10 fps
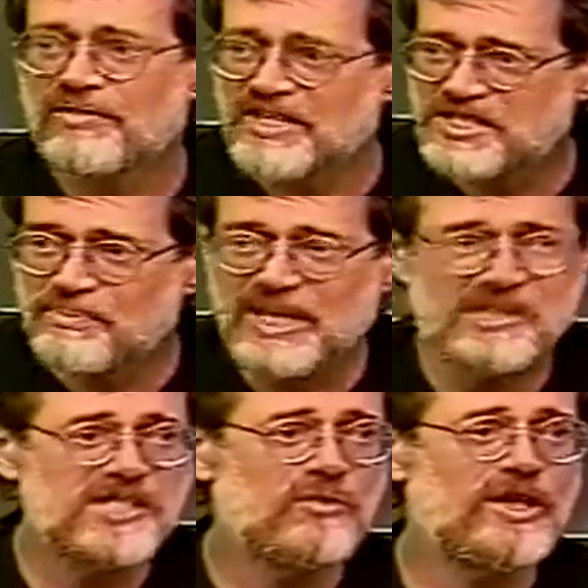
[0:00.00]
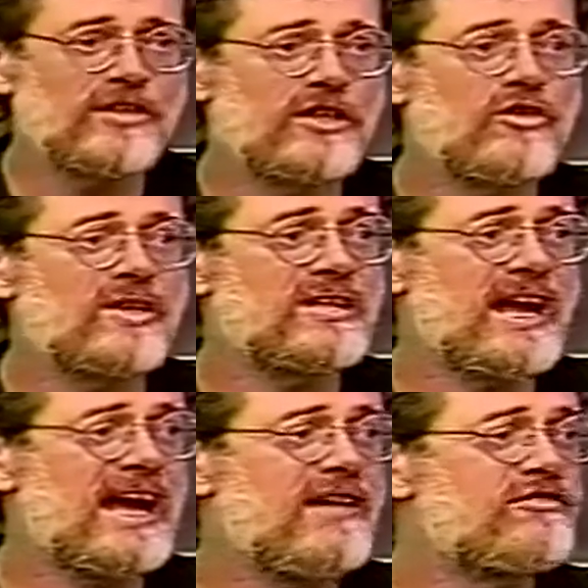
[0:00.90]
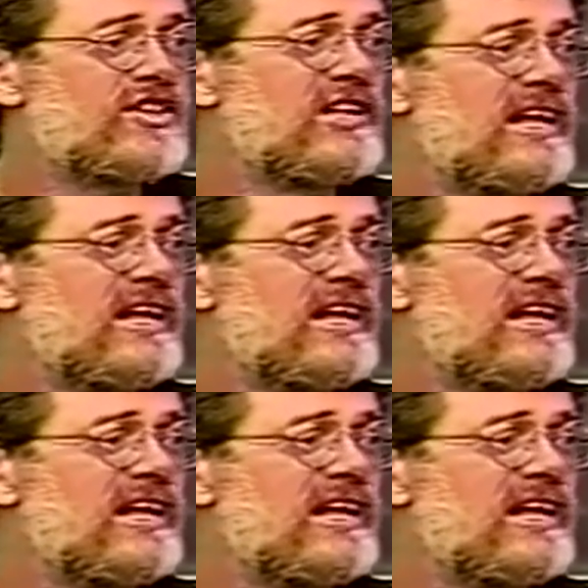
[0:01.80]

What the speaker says: This means that we are not going to have the